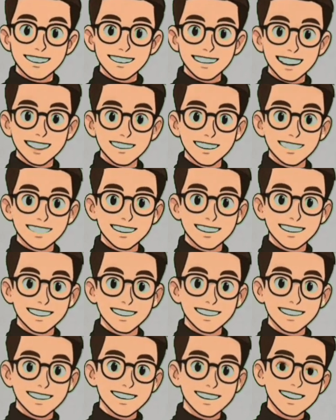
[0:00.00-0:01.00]
Notice that
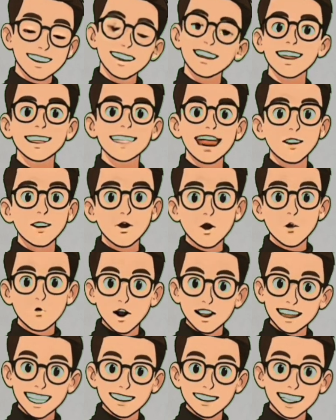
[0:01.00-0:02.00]
this is a relative
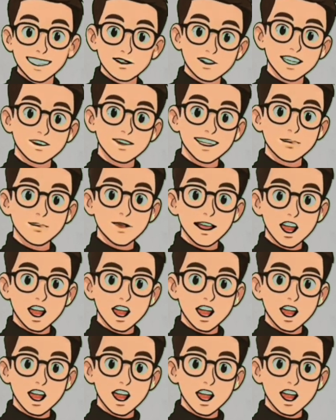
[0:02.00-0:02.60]
phenomenon.